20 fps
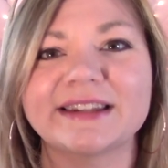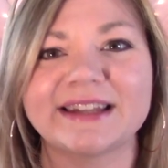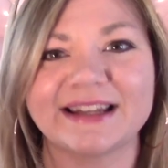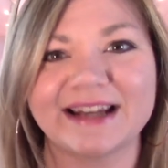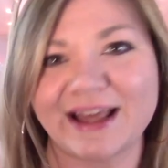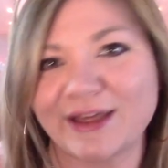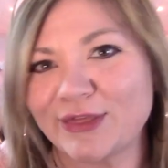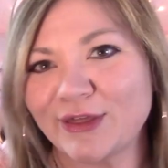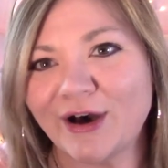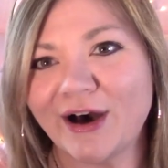
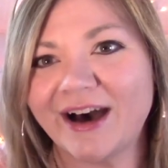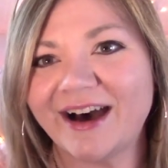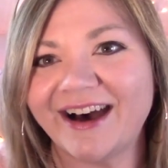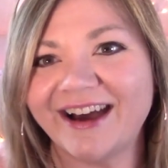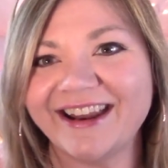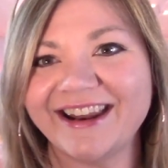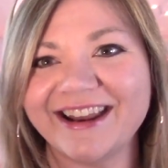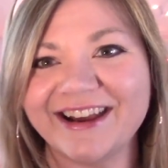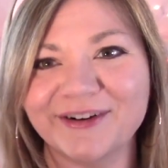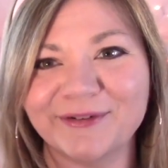than I
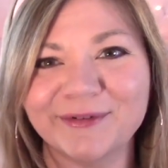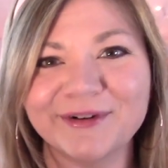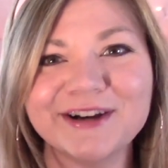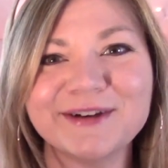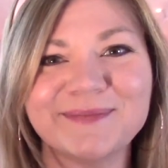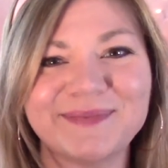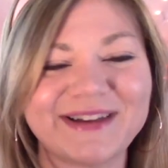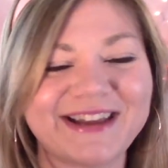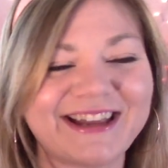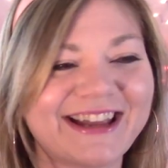thought it
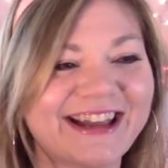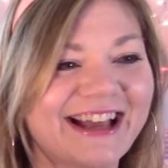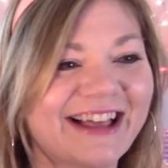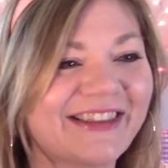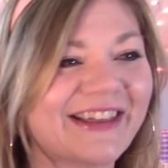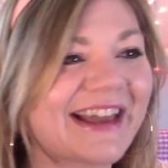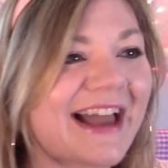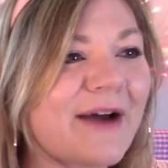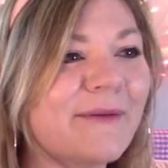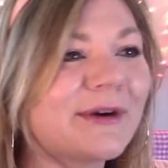would be.
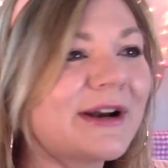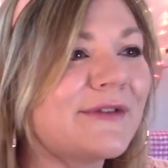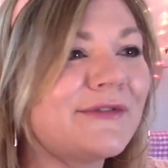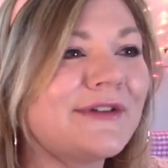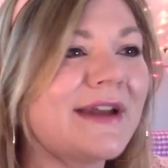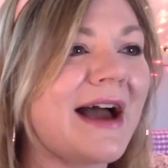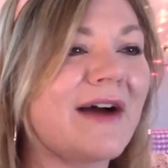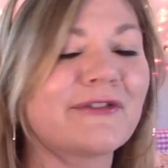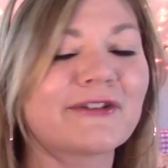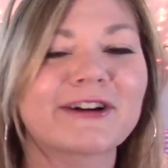Like, I would have
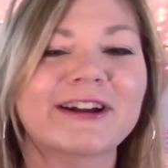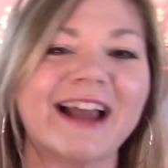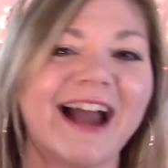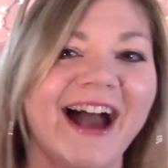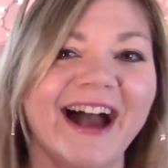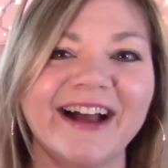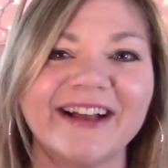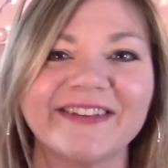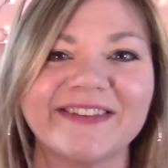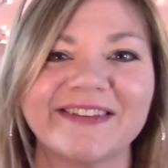never
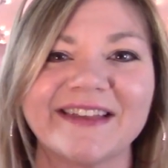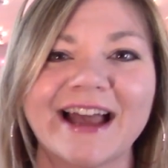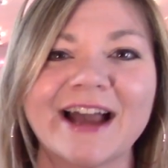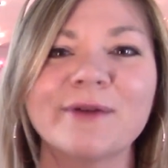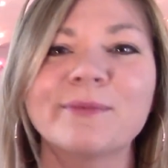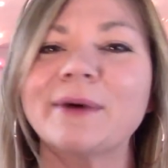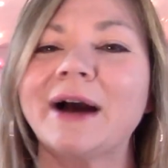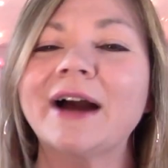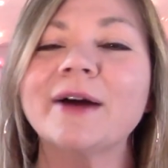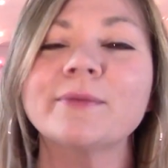guessed.
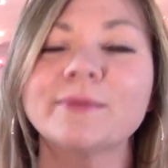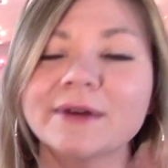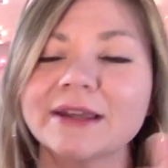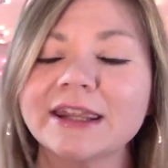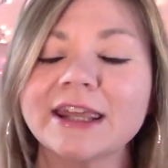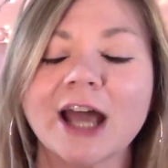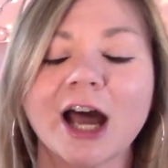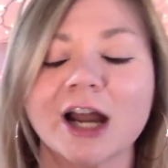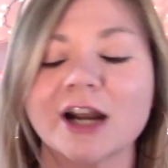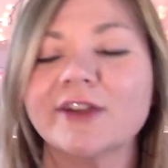I
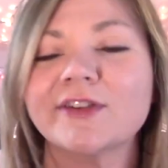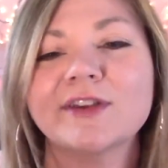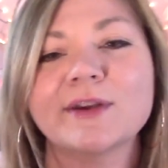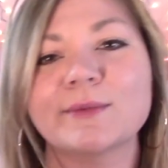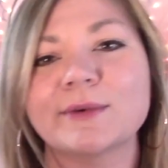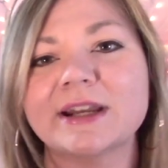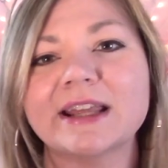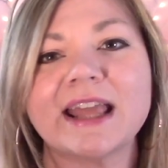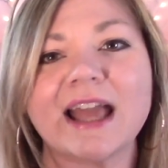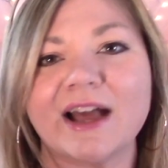really honestly
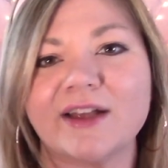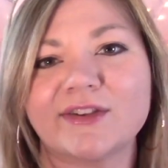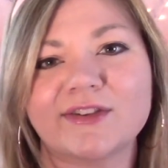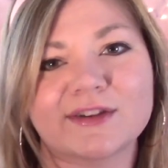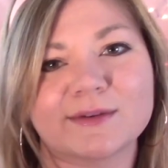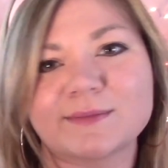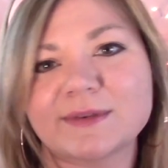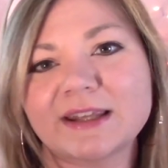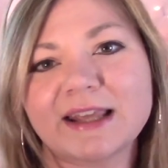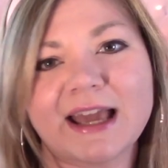would have guessed
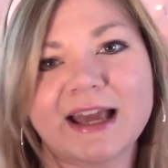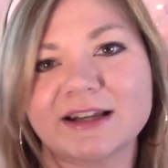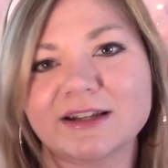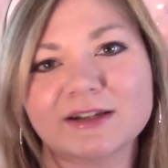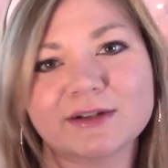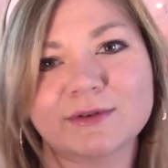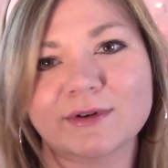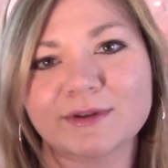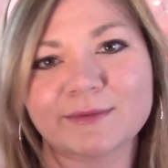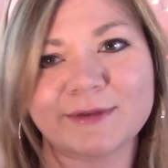something that had to
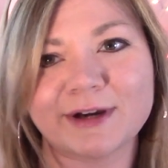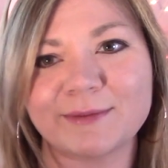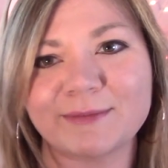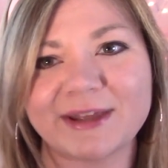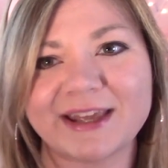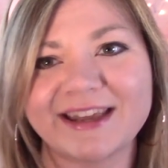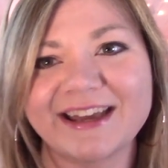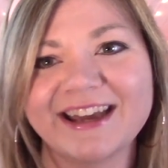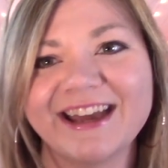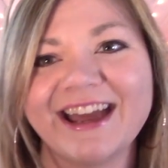do with a
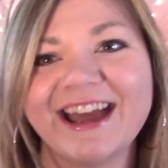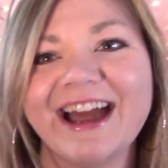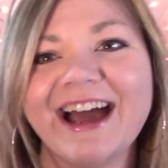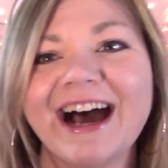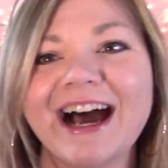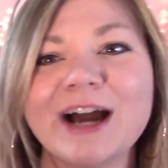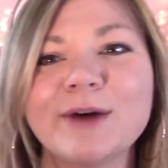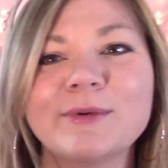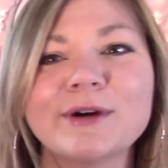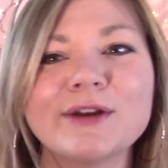mummy.
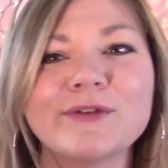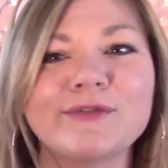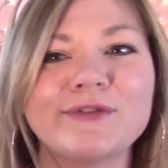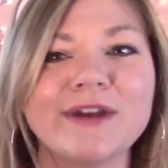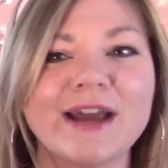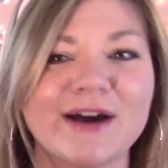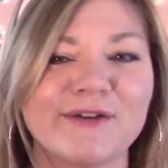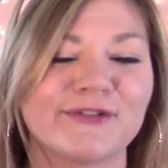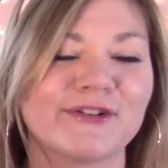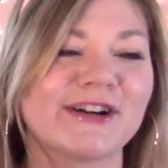I would have
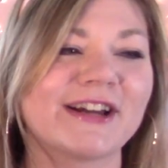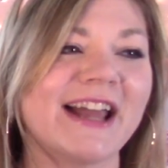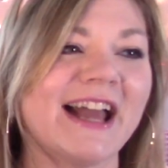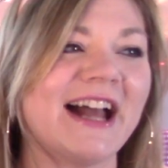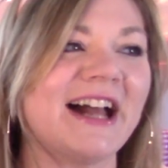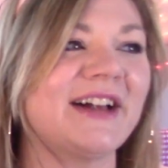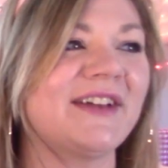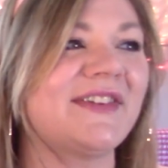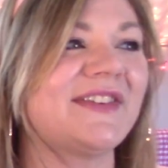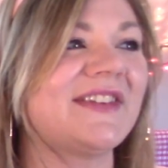never
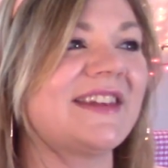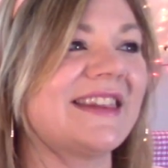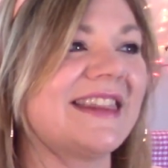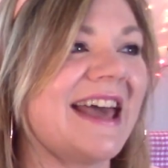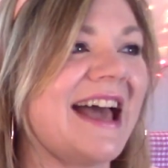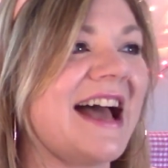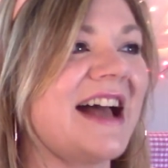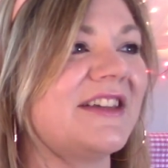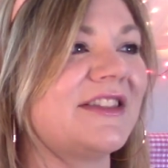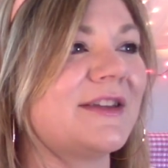guessed
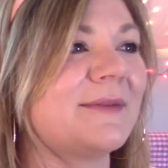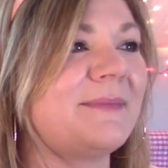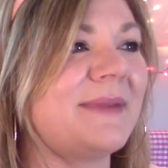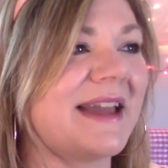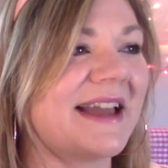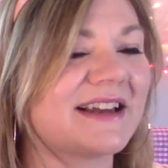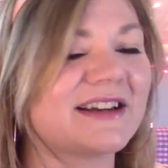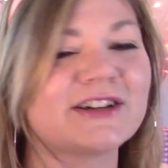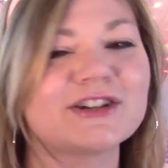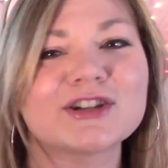that the
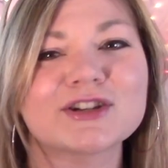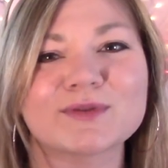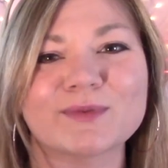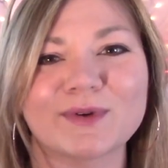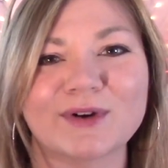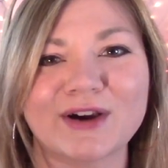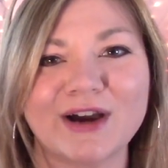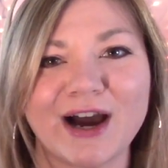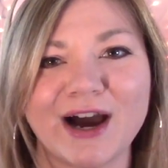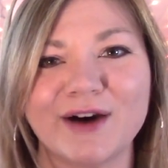bandages
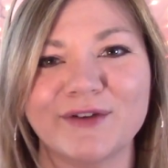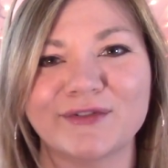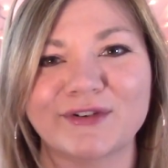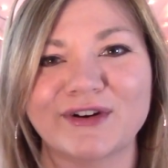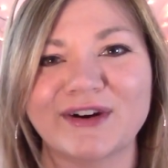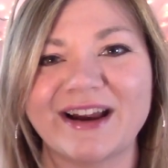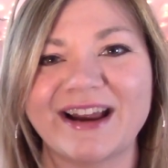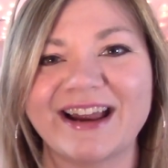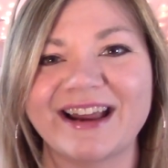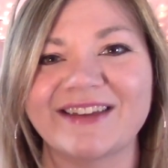were
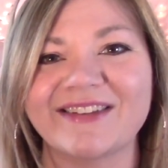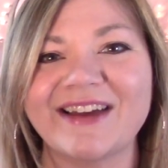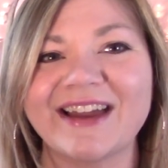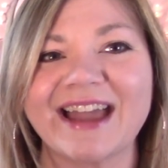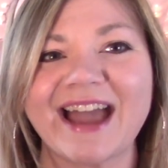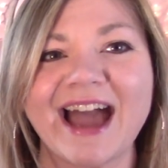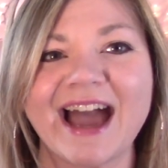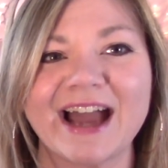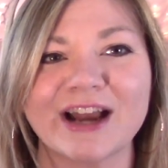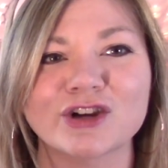covering
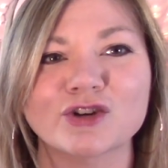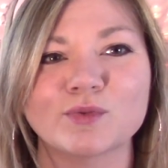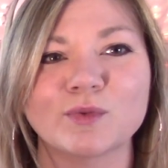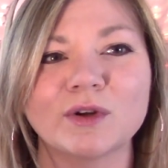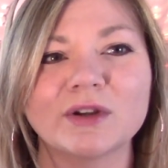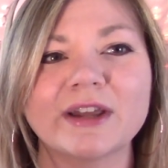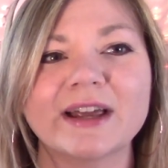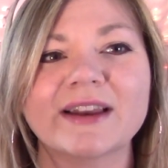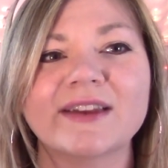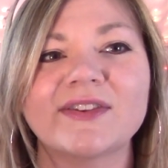like
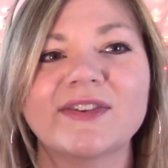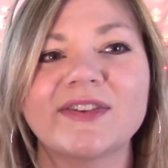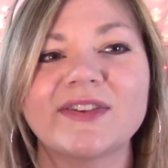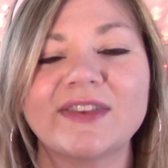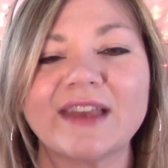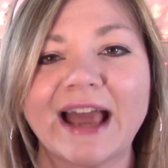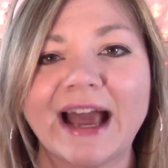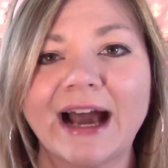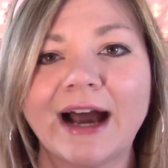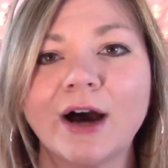actual like
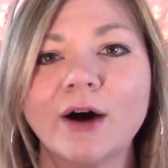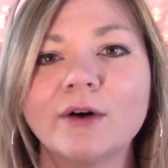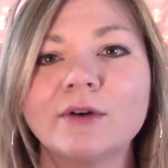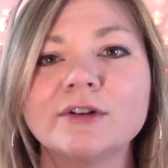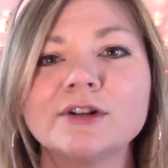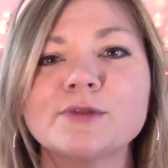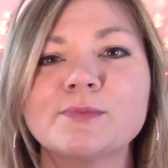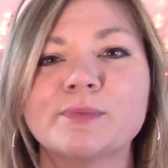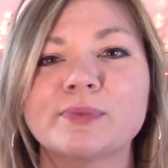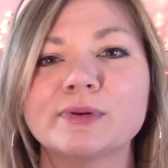
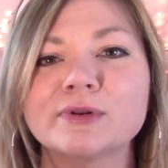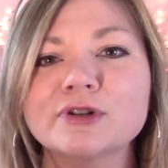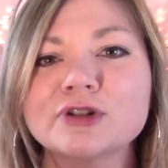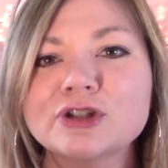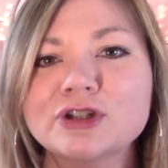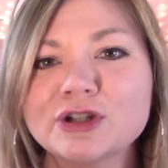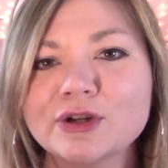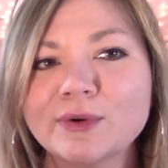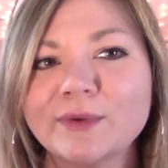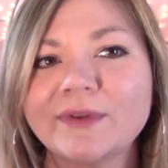sound
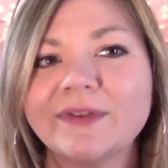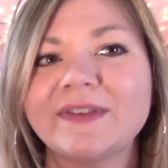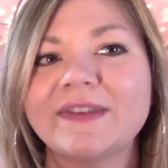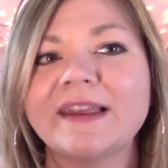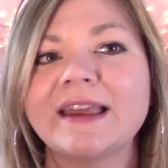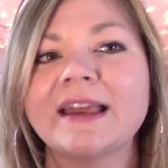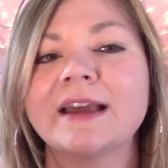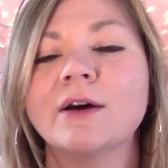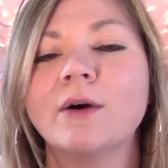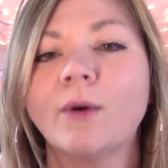
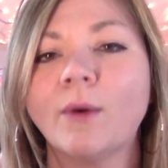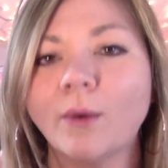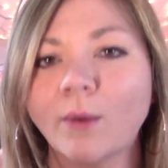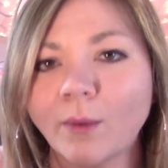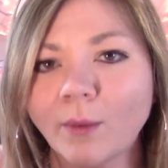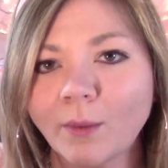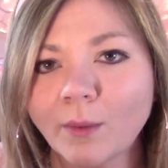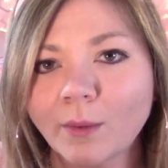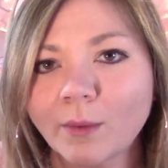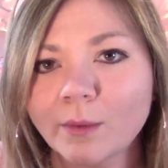producing
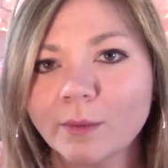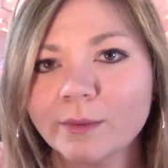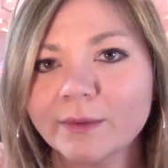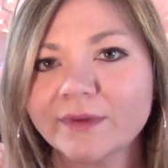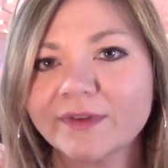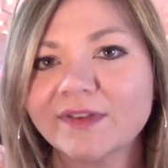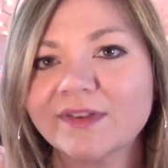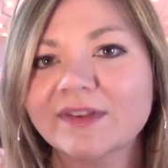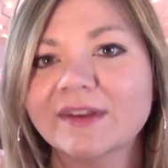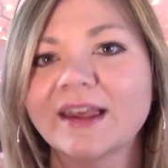
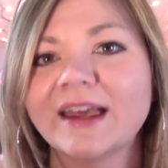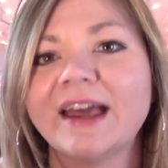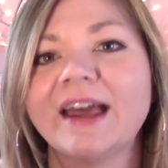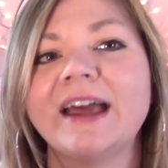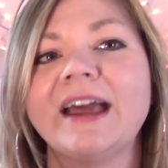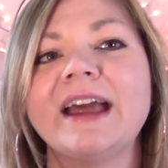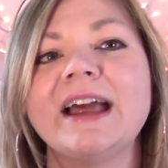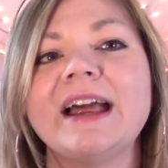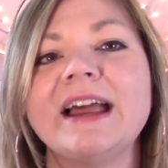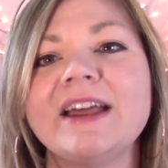holes
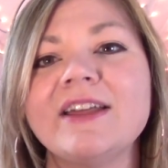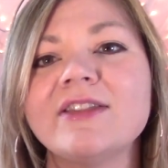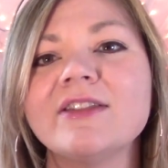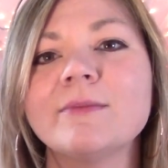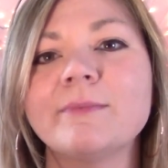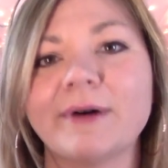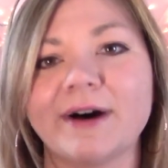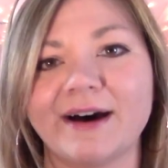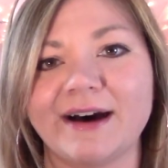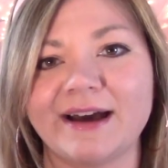in
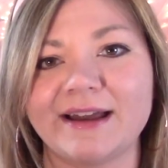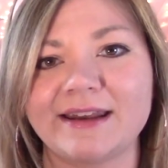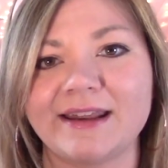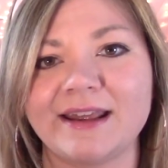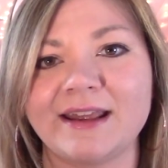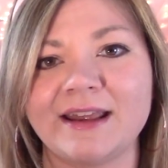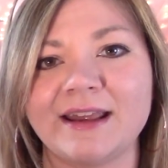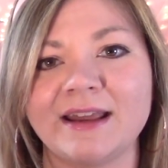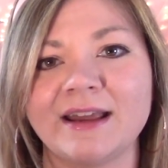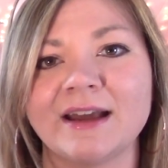the
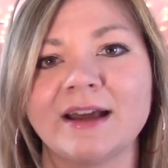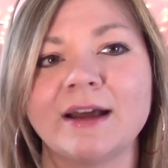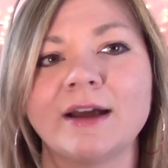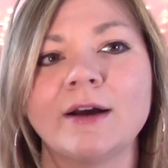body